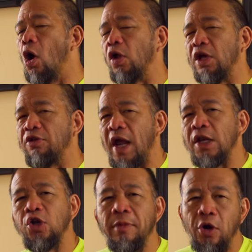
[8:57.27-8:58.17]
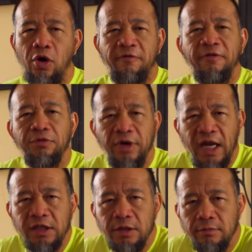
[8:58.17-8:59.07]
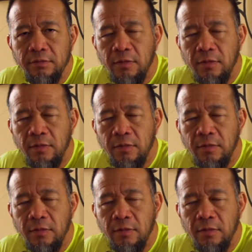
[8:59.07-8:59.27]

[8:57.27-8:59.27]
On the other hand, you'll be hurting for 3 days.